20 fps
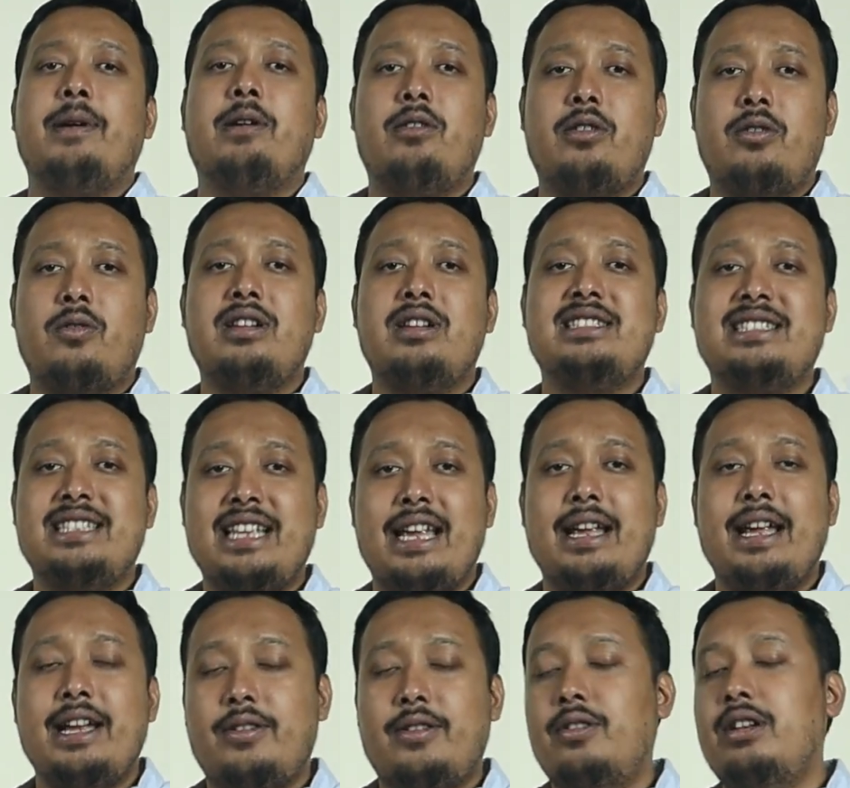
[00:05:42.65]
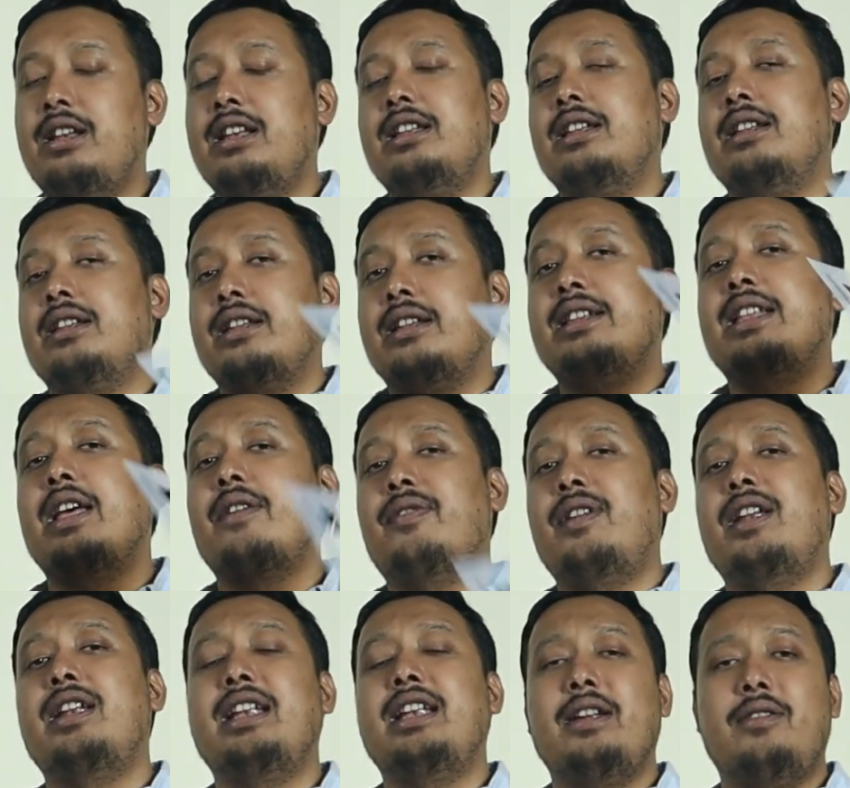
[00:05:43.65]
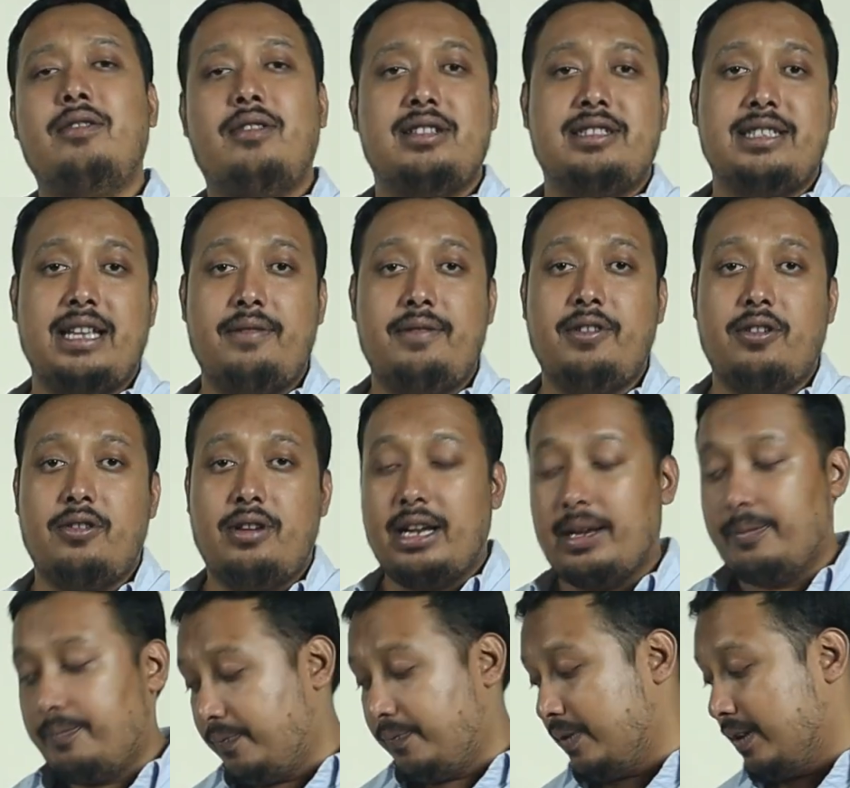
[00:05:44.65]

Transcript: It will definitely save your day.